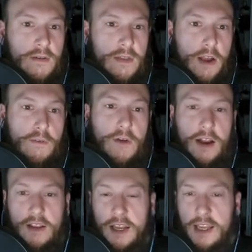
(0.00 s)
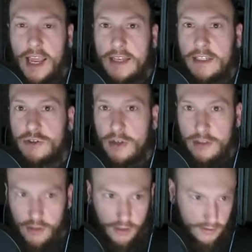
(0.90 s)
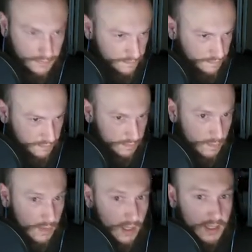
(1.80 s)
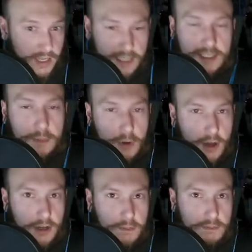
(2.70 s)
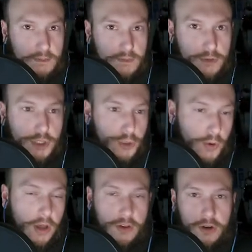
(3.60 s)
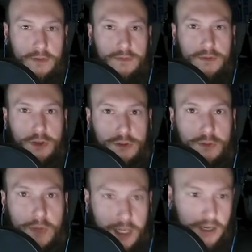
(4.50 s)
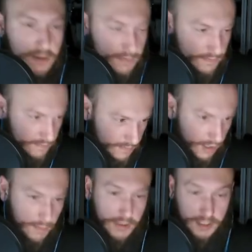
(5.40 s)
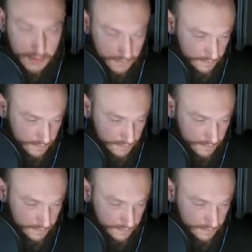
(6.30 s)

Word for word: they're violating antitrust laws? Yes, they bought up two other social media companies